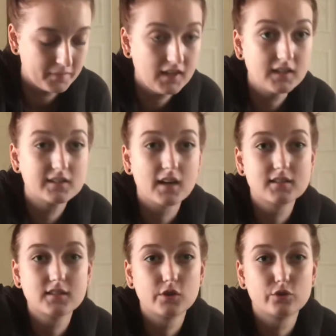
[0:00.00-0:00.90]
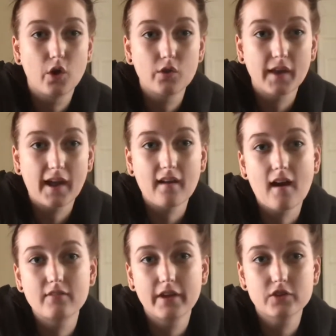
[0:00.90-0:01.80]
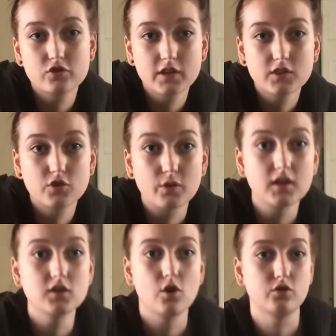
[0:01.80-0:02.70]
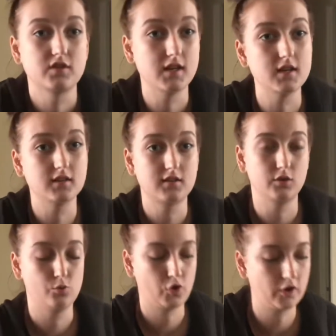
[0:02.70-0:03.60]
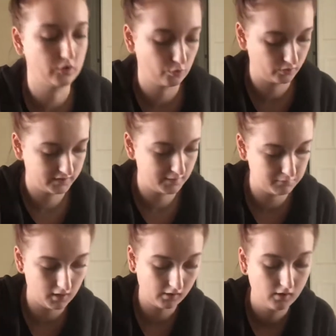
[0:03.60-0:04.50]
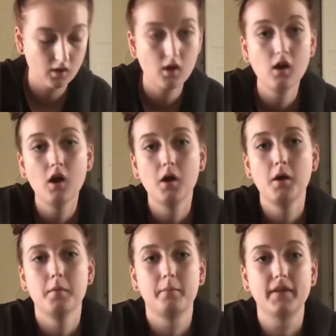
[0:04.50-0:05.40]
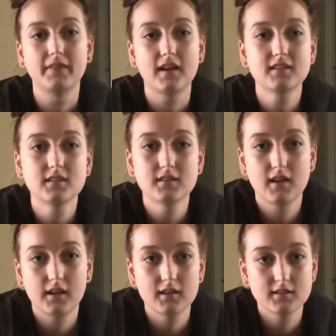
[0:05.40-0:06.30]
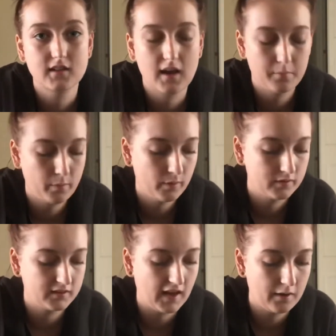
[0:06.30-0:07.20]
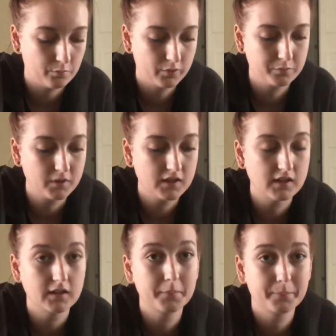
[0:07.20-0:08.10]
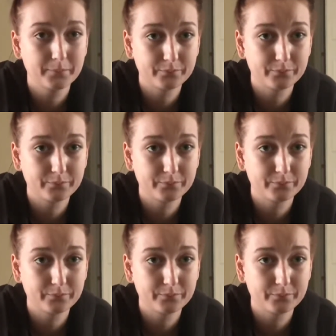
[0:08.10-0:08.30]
he does still know that I have that treat, so he knows that he is still working towards something. But that's the second step. That would be